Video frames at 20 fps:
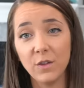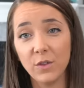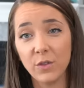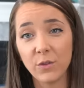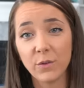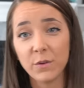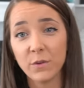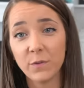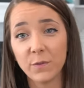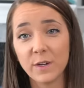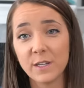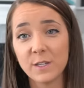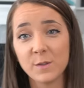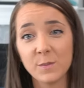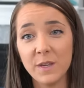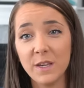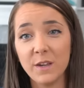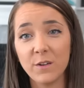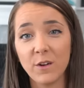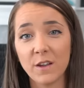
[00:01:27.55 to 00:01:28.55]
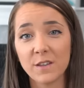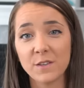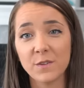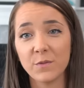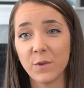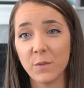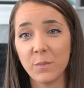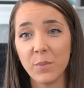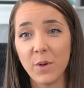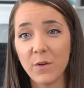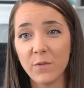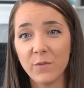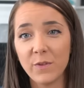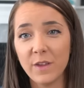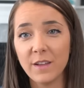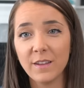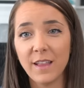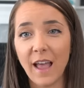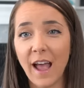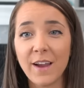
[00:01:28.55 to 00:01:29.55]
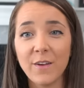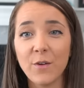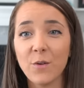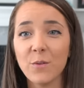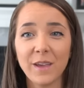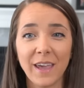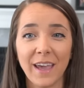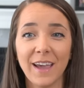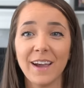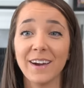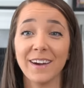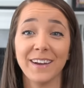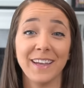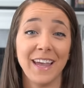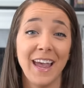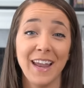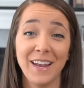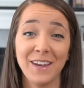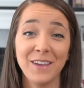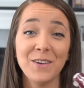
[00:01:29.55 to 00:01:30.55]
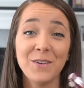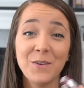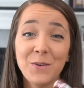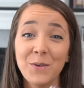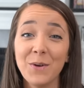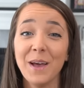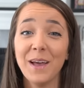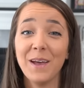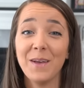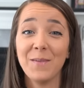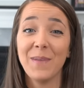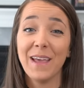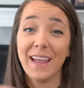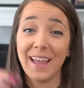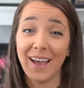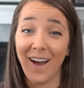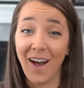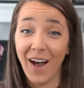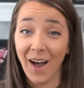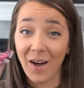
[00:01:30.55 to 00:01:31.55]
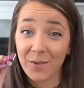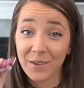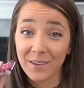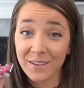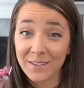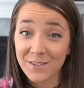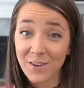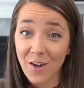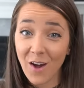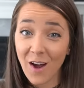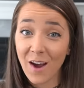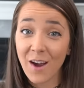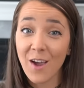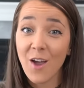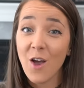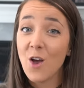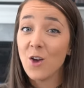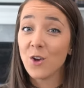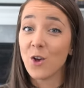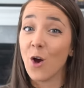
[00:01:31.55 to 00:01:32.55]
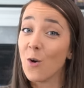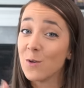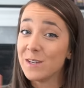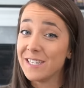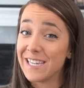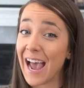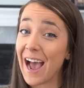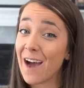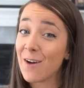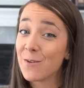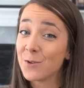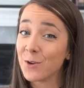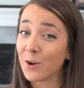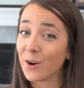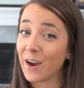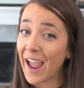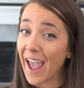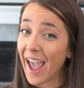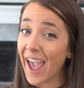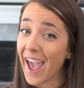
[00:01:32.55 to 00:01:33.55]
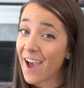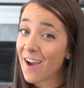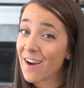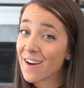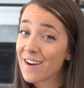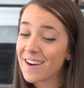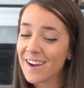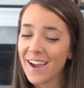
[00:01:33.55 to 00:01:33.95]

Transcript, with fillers: You threw a Frisbee across a football field, I don't care. Can you make a Hot Wheels car go down your hair?